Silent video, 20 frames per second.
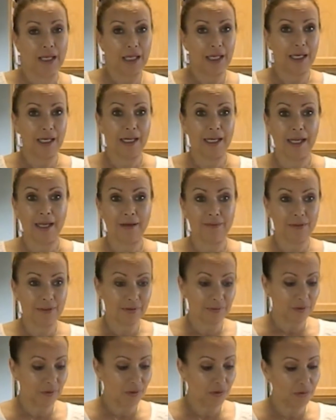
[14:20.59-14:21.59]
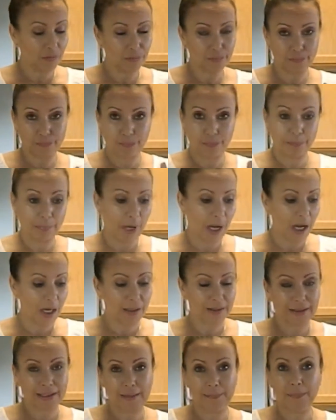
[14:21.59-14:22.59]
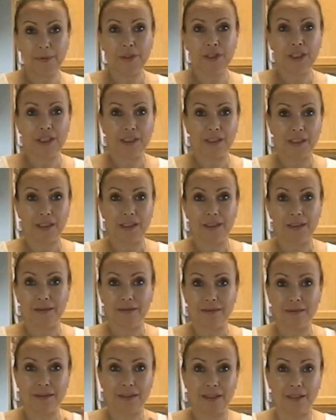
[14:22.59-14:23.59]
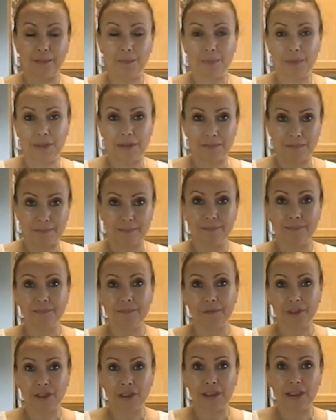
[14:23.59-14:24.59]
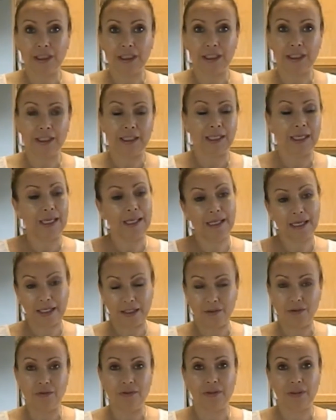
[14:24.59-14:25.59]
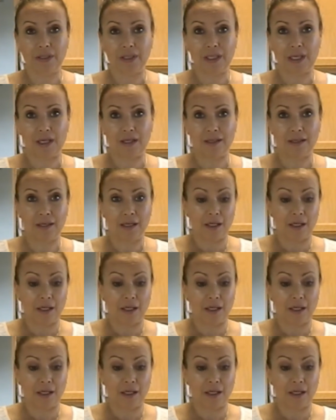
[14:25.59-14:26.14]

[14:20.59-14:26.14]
and I have this little box I put it in to keep it clean, and I use it again.